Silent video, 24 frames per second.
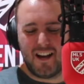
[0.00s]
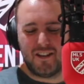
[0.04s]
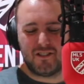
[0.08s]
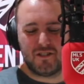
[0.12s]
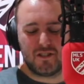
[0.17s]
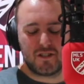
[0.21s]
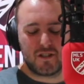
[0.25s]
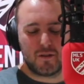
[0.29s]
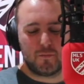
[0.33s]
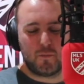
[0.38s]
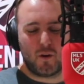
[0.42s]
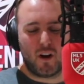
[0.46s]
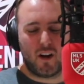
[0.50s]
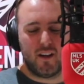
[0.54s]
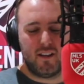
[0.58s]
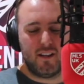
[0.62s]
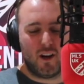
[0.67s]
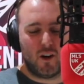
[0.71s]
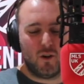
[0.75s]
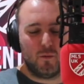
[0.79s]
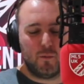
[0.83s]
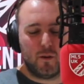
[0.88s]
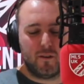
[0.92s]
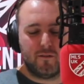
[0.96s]
Just a point
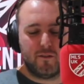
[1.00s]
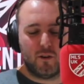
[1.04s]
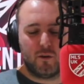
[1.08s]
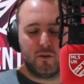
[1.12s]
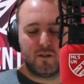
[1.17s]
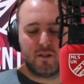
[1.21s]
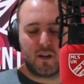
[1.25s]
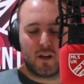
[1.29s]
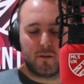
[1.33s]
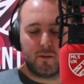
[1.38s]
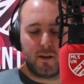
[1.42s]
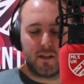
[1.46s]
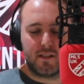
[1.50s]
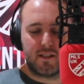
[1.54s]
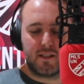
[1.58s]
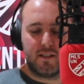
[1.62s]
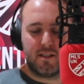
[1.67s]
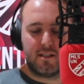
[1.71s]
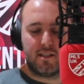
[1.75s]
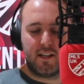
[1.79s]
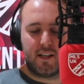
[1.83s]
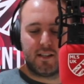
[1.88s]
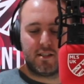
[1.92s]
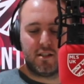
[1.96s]
though, before we talk about
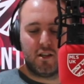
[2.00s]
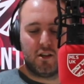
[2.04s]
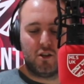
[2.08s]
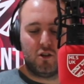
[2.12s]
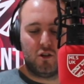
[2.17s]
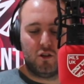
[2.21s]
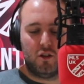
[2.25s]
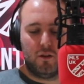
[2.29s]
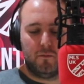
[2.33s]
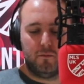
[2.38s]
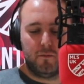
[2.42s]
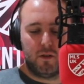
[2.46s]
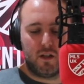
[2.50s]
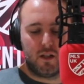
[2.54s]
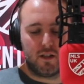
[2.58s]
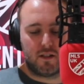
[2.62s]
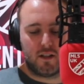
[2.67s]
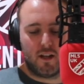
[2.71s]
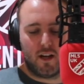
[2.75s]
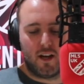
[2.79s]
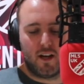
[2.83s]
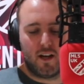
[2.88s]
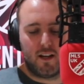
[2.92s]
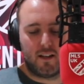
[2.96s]
Cincinnati on Columbus,
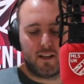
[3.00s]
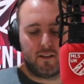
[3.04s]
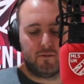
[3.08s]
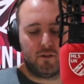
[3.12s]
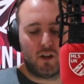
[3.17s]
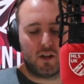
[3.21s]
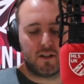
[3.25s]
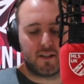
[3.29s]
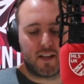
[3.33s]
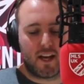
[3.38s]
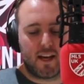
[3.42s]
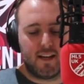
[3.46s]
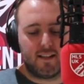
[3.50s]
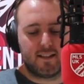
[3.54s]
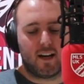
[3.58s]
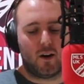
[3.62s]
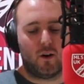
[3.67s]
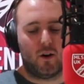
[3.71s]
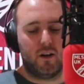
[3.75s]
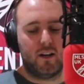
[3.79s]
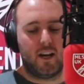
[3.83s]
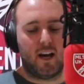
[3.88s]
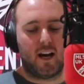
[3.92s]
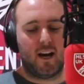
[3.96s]
they've lost 8
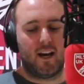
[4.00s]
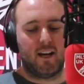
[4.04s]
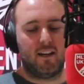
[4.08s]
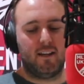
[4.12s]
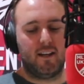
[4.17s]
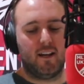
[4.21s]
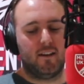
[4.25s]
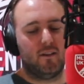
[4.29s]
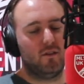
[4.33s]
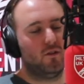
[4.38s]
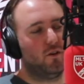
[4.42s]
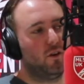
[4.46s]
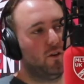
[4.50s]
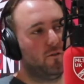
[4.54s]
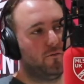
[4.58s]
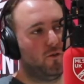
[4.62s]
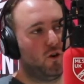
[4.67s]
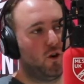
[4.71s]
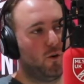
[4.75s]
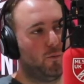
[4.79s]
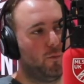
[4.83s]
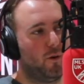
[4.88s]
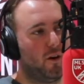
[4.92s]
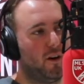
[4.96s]
out of 9, yet they're only
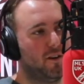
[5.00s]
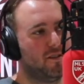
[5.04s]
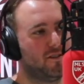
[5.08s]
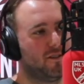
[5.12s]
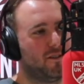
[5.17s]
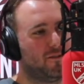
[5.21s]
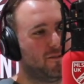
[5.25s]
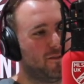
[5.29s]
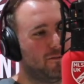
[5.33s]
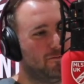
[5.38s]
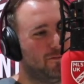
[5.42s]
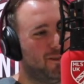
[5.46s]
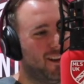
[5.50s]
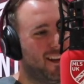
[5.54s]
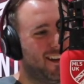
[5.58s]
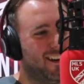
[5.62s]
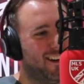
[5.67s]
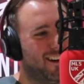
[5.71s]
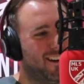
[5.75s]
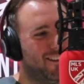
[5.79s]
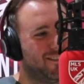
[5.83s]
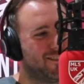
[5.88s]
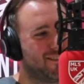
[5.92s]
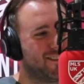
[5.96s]
4 points off the
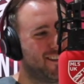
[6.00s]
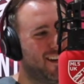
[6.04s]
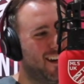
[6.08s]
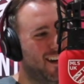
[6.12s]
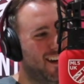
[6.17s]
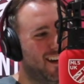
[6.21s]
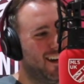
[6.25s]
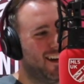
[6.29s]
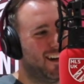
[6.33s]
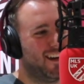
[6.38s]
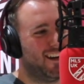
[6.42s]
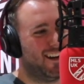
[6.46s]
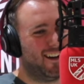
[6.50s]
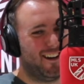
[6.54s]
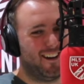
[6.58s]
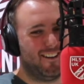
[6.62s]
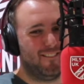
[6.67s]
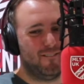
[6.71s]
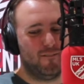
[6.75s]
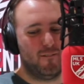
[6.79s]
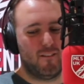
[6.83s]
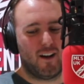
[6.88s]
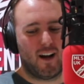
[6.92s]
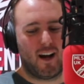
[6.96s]
playoffs.
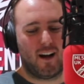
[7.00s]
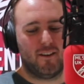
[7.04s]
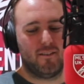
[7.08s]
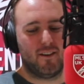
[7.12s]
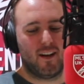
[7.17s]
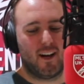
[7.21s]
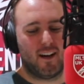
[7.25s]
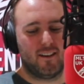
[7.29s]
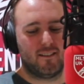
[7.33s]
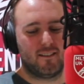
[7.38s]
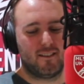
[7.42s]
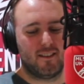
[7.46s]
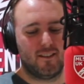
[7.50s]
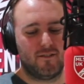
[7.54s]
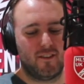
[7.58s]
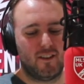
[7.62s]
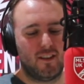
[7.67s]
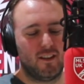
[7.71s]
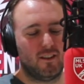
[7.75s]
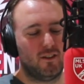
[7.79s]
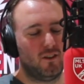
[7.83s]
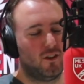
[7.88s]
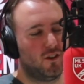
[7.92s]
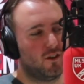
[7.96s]
Do you
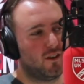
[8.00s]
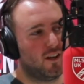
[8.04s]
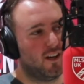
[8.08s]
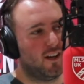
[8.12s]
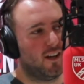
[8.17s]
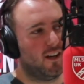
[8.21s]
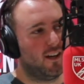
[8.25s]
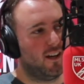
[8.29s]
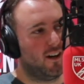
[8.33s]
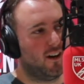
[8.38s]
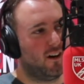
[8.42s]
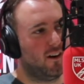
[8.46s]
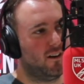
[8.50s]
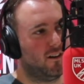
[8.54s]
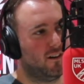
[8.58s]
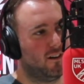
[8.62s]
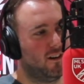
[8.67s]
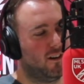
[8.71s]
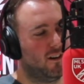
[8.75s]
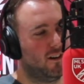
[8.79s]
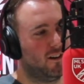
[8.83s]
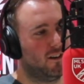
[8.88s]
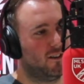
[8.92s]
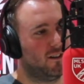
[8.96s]
think they're lucky,
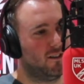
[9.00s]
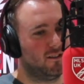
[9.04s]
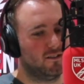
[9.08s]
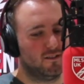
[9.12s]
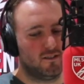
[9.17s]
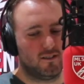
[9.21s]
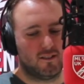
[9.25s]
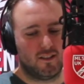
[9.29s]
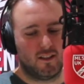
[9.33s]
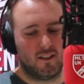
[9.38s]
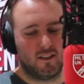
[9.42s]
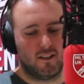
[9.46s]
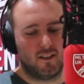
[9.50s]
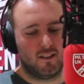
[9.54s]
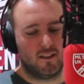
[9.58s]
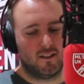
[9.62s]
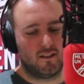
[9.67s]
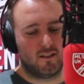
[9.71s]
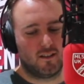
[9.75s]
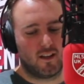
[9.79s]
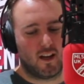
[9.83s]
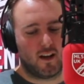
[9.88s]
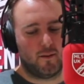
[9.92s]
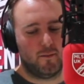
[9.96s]
or
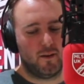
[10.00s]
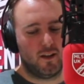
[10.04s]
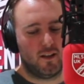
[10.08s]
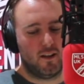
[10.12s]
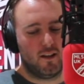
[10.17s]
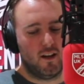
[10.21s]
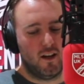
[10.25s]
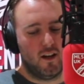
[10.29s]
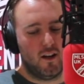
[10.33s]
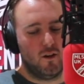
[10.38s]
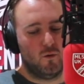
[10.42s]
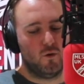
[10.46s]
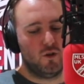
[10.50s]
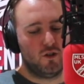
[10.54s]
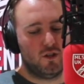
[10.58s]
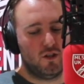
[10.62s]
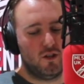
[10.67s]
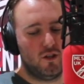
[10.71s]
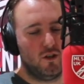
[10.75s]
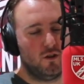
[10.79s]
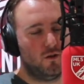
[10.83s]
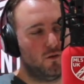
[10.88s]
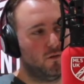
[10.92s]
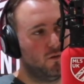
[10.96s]
I mean, would
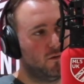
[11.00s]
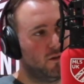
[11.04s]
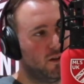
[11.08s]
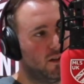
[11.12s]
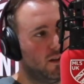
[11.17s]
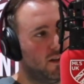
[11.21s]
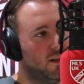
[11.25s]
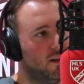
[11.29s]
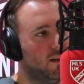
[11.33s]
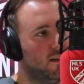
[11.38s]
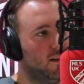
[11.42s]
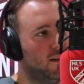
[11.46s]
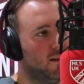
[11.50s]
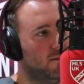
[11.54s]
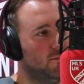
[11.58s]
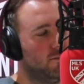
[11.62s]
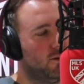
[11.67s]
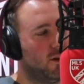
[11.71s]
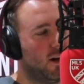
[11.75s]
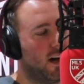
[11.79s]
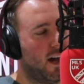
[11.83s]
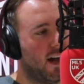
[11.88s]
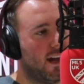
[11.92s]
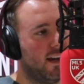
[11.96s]
you
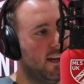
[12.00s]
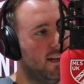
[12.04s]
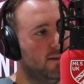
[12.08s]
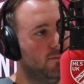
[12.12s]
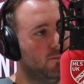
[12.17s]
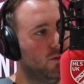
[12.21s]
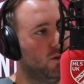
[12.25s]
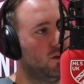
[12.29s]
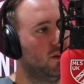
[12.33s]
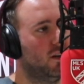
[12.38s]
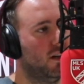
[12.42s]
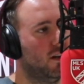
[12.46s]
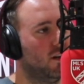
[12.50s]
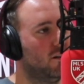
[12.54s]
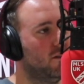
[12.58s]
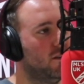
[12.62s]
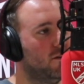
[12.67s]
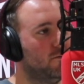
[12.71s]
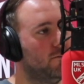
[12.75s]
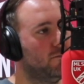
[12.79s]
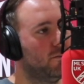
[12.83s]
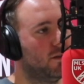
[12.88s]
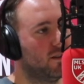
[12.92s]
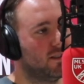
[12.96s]
put any money on
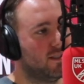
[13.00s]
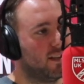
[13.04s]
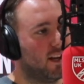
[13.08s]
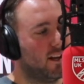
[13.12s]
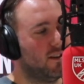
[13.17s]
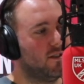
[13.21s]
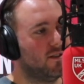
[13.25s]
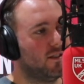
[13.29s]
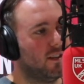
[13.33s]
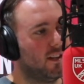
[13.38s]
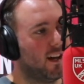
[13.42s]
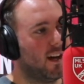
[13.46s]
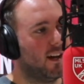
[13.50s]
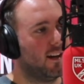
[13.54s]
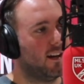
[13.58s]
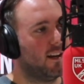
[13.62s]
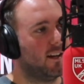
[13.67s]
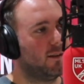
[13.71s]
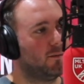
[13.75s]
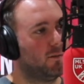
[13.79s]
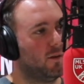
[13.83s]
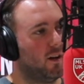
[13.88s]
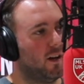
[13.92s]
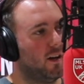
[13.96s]
them potentially getting
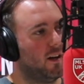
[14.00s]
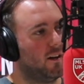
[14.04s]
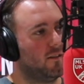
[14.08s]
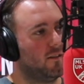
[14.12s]
in the playoffs?